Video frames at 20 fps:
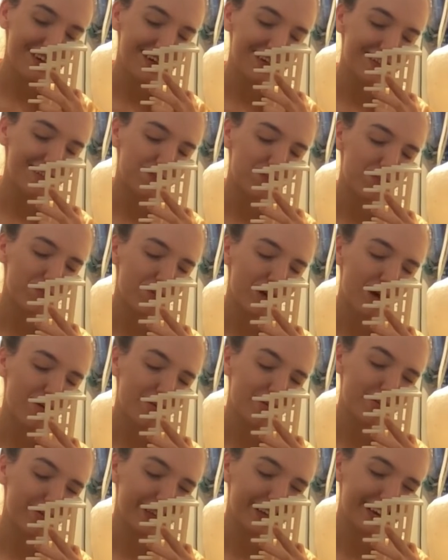is
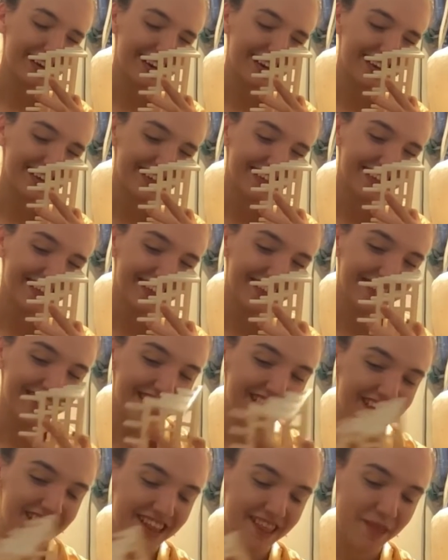probably
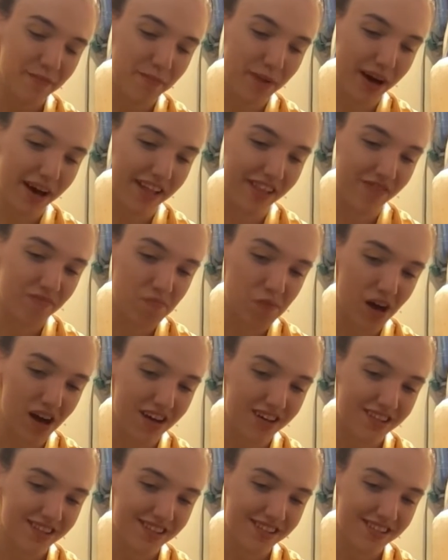in the pile of
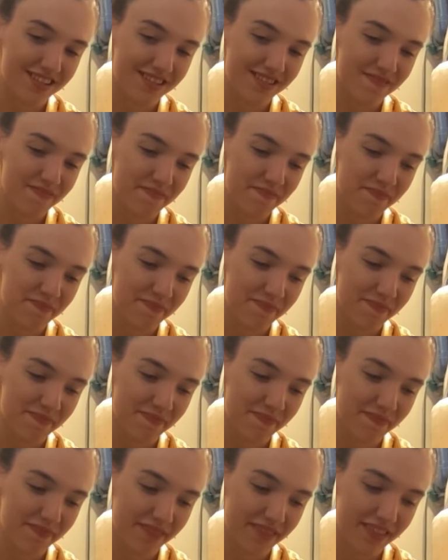boxes
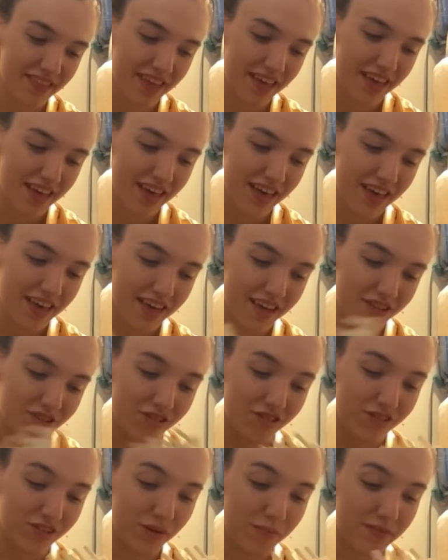
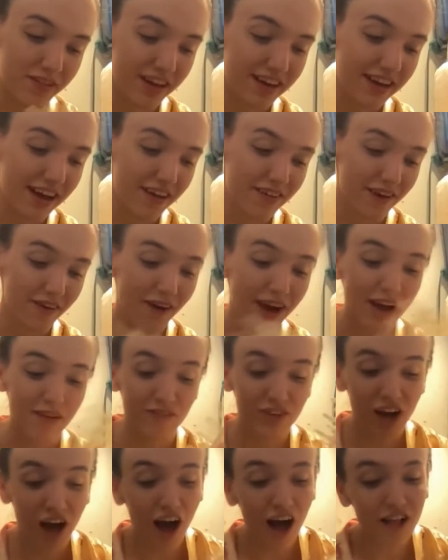turned upside down. Now I
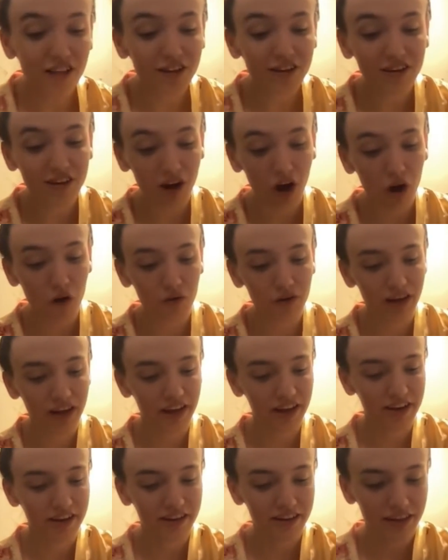have color
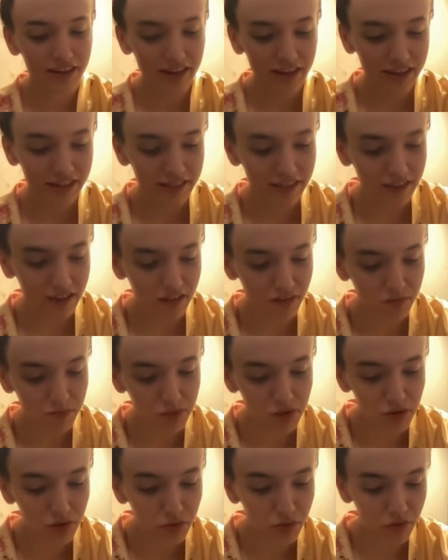coded these
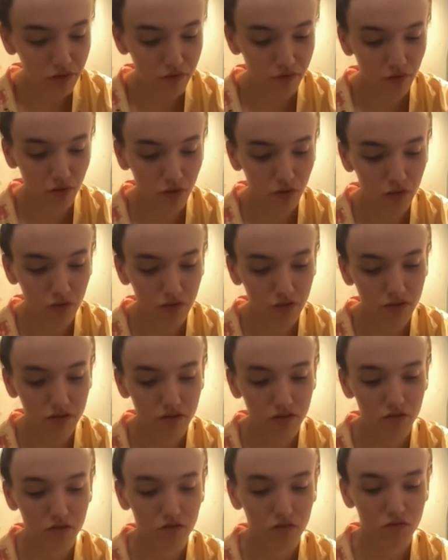beautiful
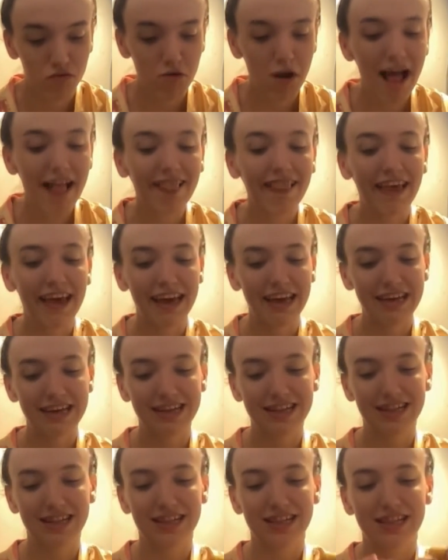
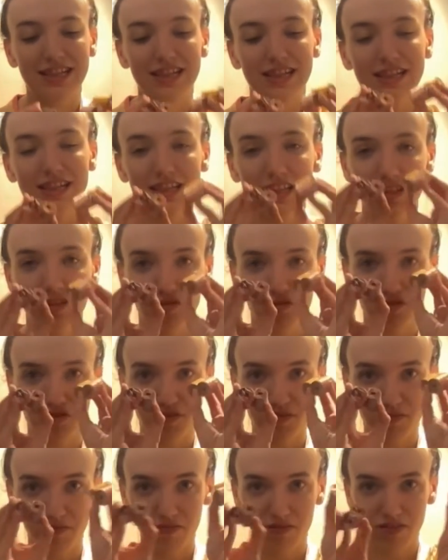relics. These are
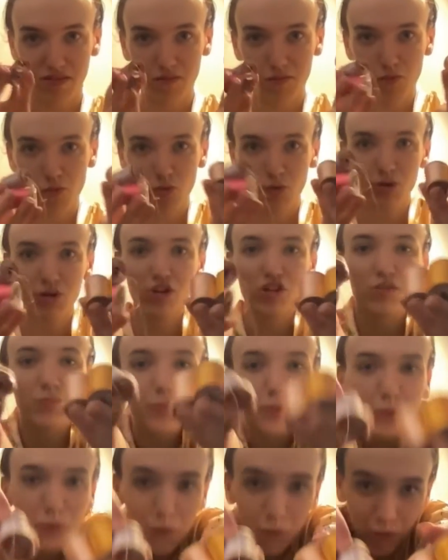some some wood
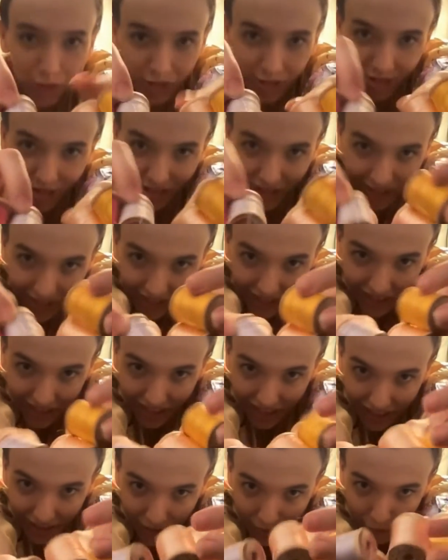spools
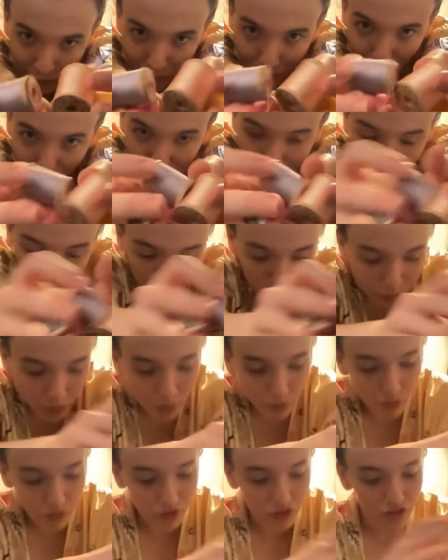wood
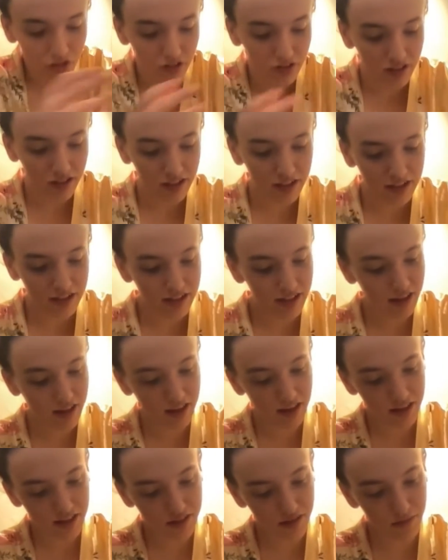spools and
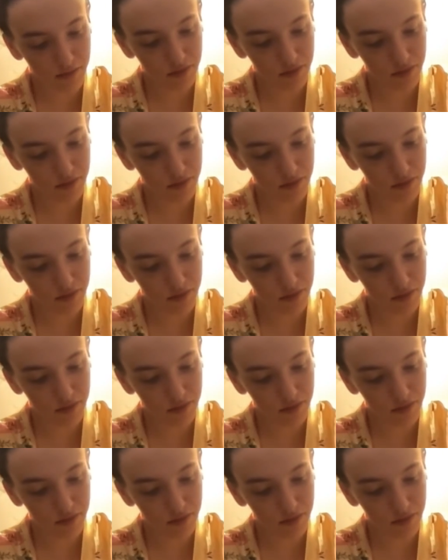some